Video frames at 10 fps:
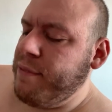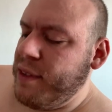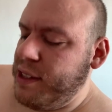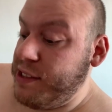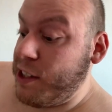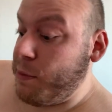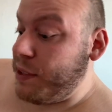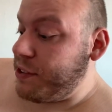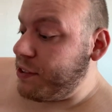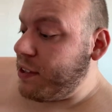Because
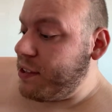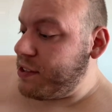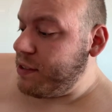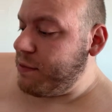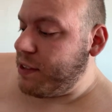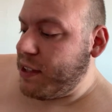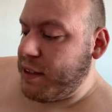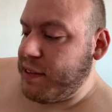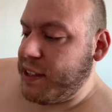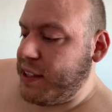everybody started somewhere, and
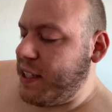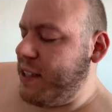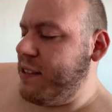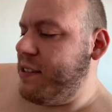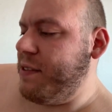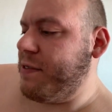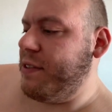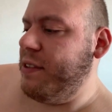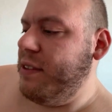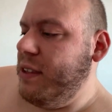everything has different